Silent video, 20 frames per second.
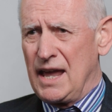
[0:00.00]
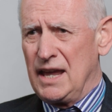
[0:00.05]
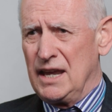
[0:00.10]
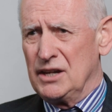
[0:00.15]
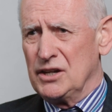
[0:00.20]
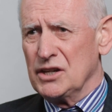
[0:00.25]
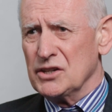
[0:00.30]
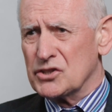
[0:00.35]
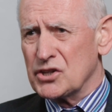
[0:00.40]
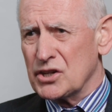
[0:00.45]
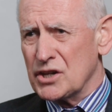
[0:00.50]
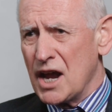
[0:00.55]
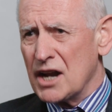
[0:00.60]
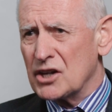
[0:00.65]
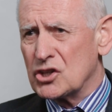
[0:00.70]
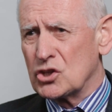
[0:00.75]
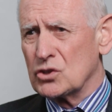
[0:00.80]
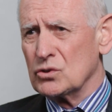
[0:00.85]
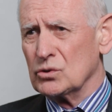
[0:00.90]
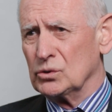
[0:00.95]
in
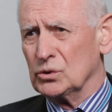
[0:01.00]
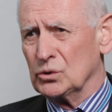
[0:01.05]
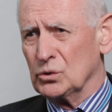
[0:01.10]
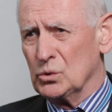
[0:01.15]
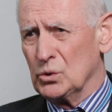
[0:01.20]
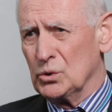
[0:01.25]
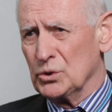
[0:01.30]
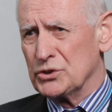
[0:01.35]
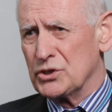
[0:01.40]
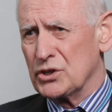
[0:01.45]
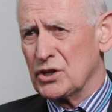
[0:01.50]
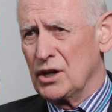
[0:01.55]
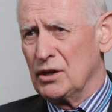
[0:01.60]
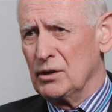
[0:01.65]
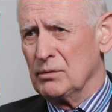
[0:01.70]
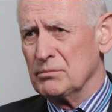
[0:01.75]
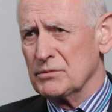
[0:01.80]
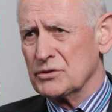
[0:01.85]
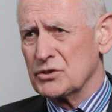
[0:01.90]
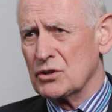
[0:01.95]
international law
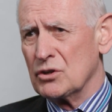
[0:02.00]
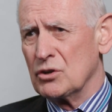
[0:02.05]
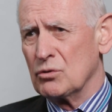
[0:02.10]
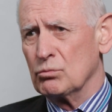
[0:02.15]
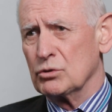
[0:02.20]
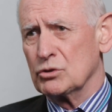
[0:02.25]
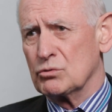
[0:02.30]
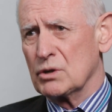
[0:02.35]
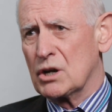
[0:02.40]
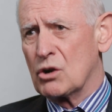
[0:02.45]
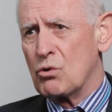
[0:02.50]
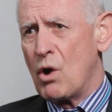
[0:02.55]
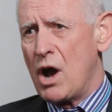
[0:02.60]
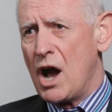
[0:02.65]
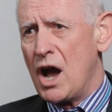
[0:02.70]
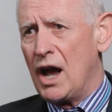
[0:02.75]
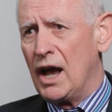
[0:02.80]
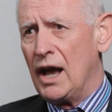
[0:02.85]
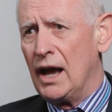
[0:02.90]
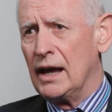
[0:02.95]
terms, would
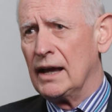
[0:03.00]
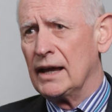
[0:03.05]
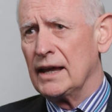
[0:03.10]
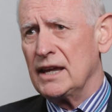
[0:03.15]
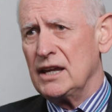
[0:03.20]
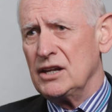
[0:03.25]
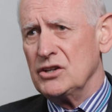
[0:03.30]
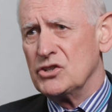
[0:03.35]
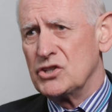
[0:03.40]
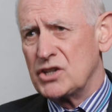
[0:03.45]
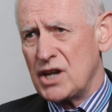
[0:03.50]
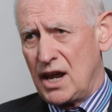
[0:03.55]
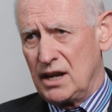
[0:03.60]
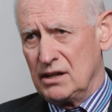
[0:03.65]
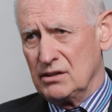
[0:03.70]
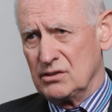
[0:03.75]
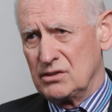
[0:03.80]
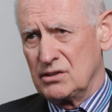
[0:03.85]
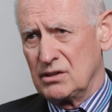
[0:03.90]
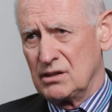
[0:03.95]
require
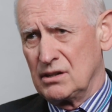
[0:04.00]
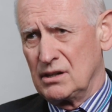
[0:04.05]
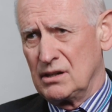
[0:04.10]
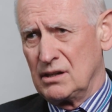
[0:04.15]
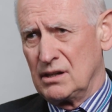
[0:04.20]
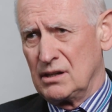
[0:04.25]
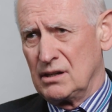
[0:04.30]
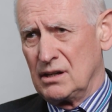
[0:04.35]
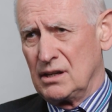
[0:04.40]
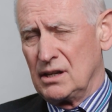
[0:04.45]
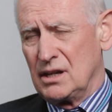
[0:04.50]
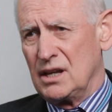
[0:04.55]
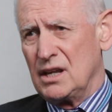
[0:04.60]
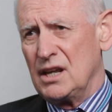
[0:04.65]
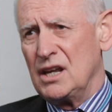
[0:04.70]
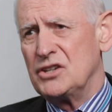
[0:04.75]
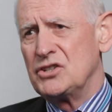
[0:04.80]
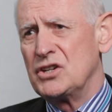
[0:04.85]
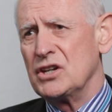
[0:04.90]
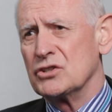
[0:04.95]
intent.
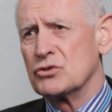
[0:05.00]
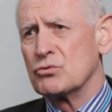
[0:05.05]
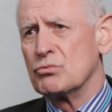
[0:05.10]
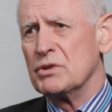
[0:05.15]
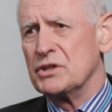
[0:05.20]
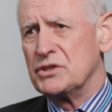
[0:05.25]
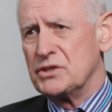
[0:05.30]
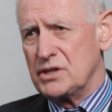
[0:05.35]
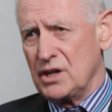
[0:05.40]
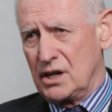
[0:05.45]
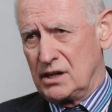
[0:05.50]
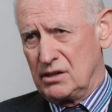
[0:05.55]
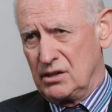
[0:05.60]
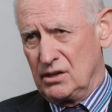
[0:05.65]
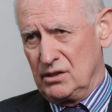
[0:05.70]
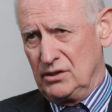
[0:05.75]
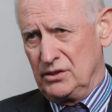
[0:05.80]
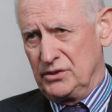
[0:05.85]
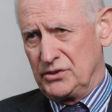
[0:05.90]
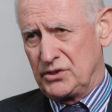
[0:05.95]
It is
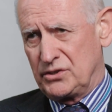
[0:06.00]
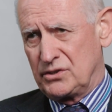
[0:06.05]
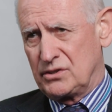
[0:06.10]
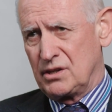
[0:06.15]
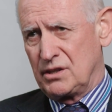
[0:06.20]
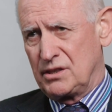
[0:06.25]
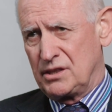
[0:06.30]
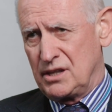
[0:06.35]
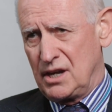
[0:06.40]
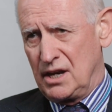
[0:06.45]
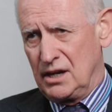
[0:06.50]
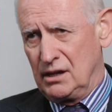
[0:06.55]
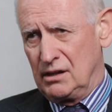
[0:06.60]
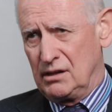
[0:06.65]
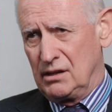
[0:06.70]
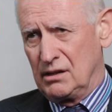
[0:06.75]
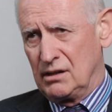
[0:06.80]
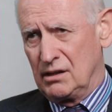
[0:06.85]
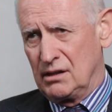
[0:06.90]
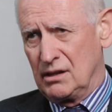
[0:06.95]
ridiculous to think
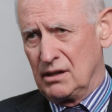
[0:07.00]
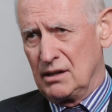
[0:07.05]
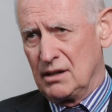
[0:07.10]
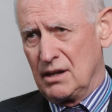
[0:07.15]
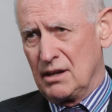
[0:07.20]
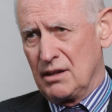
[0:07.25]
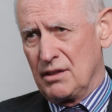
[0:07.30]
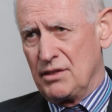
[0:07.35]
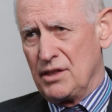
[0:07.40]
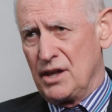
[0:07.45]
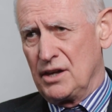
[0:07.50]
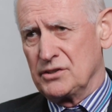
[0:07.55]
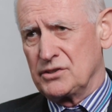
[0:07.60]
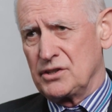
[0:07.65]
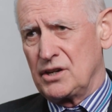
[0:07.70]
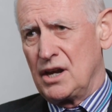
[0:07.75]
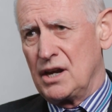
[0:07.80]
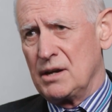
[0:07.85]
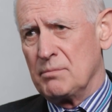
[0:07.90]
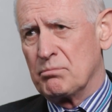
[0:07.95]
that
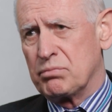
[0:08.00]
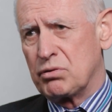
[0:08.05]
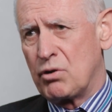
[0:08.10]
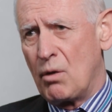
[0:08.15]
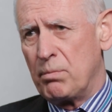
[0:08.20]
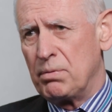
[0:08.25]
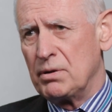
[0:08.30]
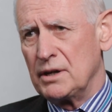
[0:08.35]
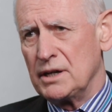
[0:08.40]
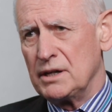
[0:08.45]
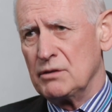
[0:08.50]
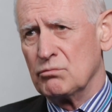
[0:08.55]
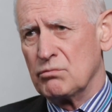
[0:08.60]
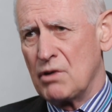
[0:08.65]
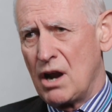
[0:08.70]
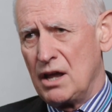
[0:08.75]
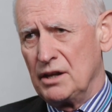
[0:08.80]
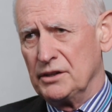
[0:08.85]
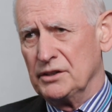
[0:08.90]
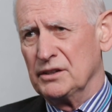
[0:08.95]
a properly
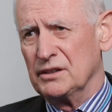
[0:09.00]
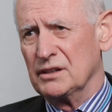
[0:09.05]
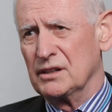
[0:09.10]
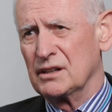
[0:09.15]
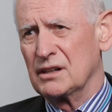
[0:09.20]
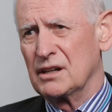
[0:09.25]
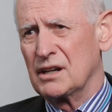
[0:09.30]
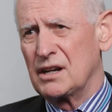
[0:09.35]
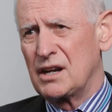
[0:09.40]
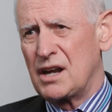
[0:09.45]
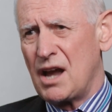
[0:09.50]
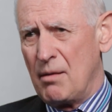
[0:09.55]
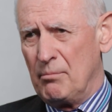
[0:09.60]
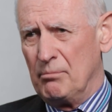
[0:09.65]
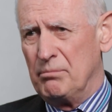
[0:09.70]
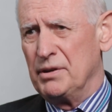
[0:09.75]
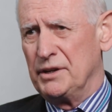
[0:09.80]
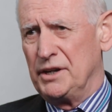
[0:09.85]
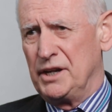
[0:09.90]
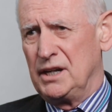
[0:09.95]
run
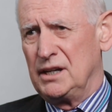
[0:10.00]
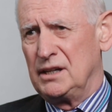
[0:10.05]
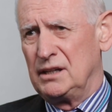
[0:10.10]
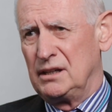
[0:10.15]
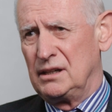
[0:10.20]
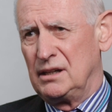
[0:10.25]
company